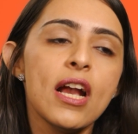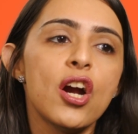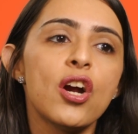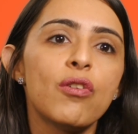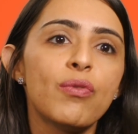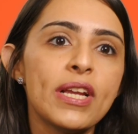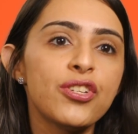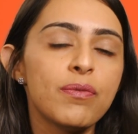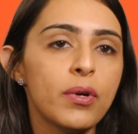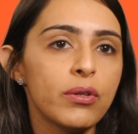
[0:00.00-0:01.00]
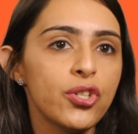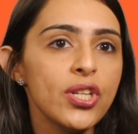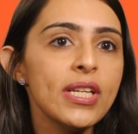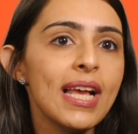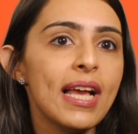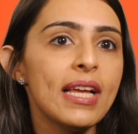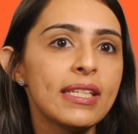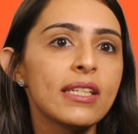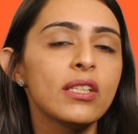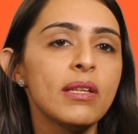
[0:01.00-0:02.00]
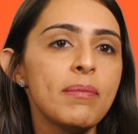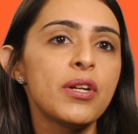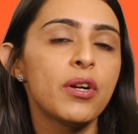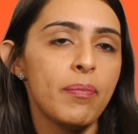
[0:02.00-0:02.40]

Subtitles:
her range of motion and limit her